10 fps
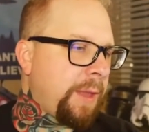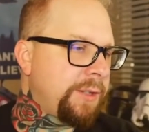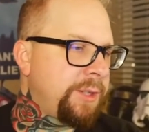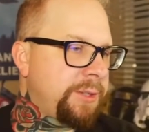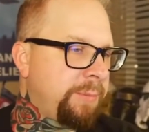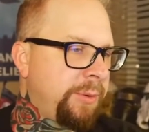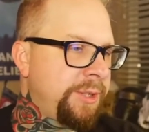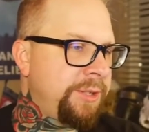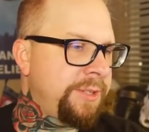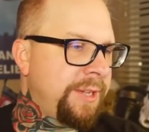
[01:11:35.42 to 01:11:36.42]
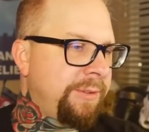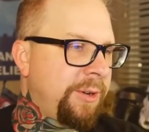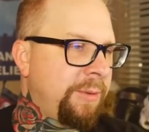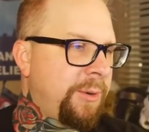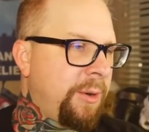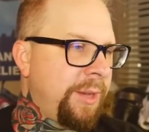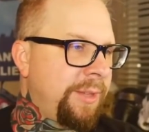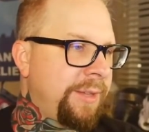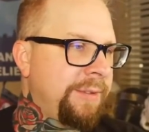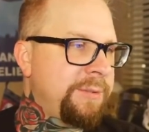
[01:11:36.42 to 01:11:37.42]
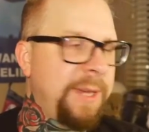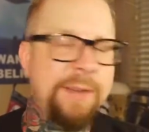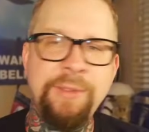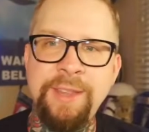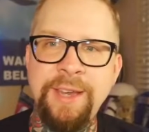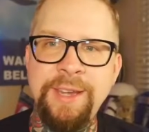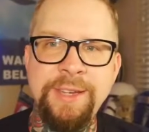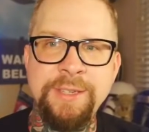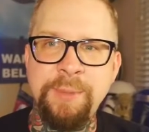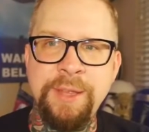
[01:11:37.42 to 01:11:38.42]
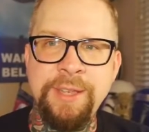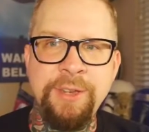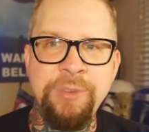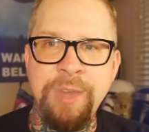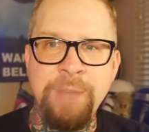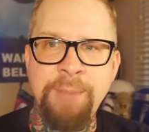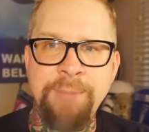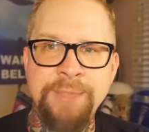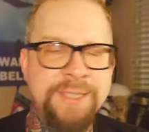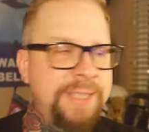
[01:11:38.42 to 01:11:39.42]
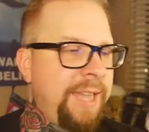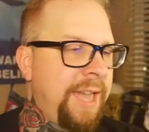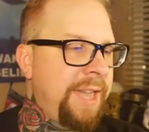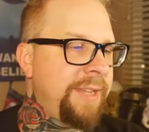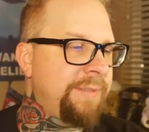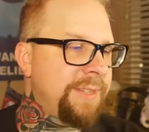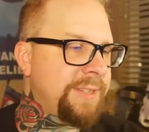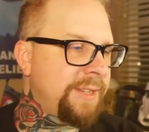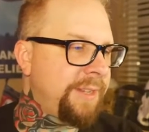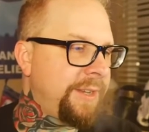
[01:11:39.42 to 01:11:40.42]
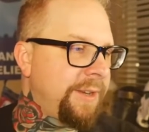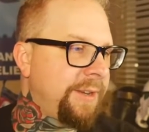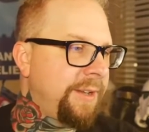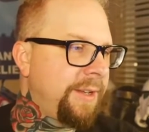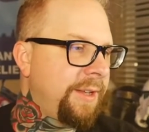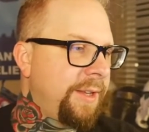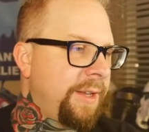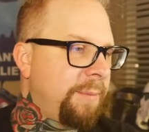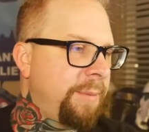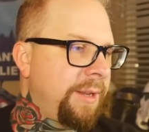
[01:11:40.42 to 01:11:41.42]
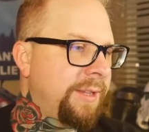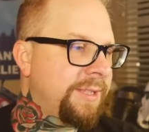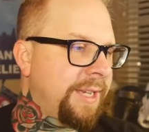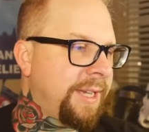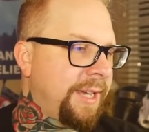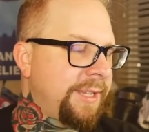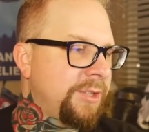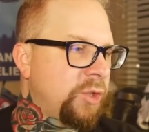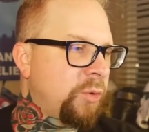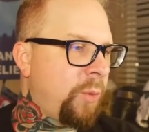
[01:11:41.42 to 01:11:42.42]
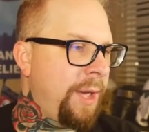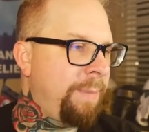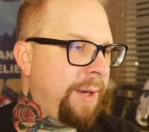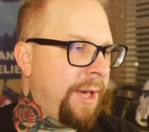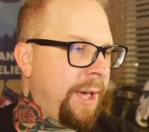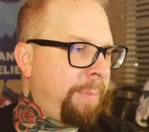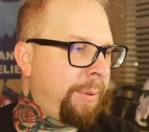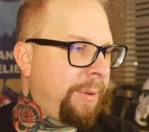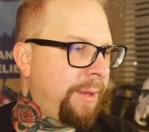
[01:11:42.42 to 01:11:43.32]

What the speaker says: So it's a 0.27 ohm coil. It gives me everything I need to... And then you're not going to be able to see any of this on here. But it looks like I can swipe up.